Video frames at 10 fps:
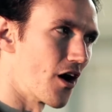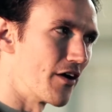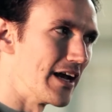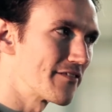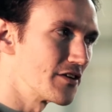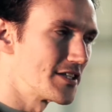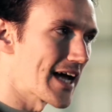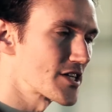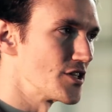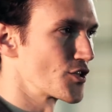There are 11
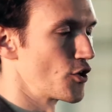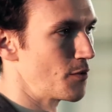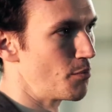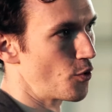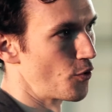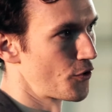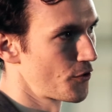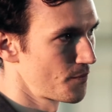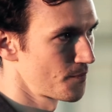dashes on the board.